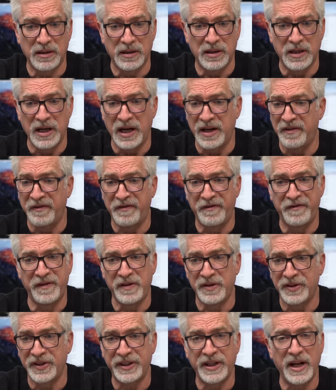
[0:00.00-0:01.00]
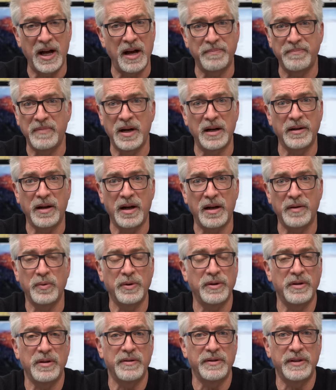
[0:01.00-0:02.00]
kind of full stop, I
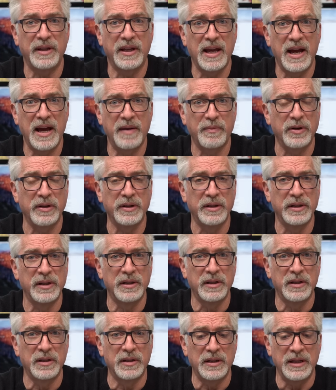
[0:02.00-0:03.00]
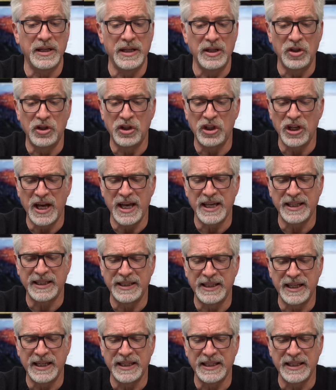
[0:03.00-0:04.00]
wouldn't use the camera. It
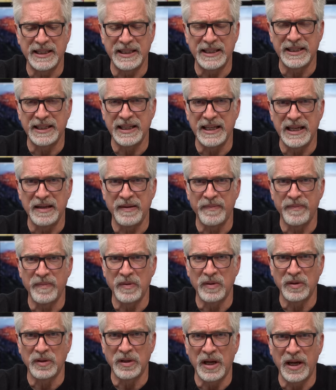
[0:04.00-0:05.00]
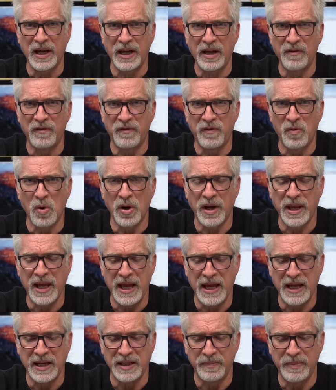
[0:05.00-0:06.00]
just doesn't seem like
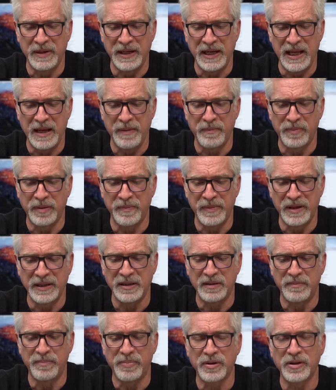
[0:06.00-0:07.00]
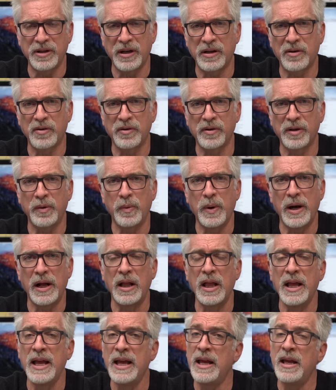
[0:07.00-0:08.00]
4K has been implemented particularly
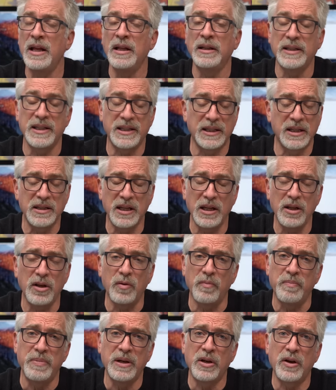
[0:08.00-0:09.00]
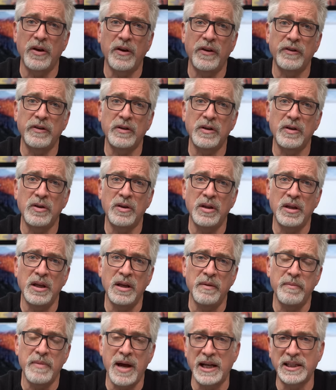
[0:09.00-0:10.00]
well. Let's continue, because
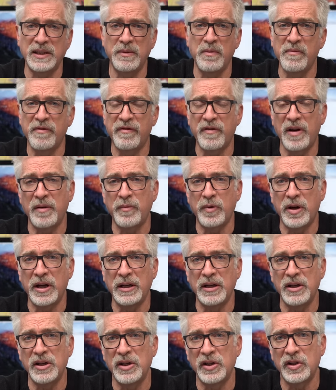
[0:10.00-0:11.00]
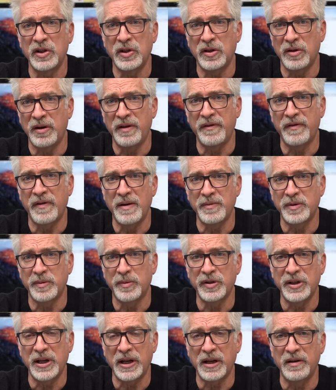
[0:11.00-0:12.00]
the maximum frame rate is 30 frames
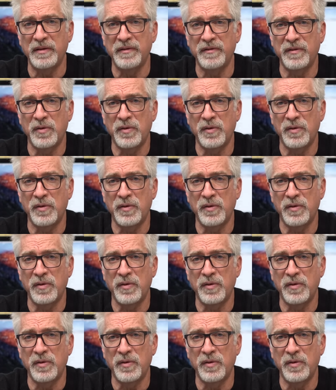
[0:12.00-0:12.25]
per second in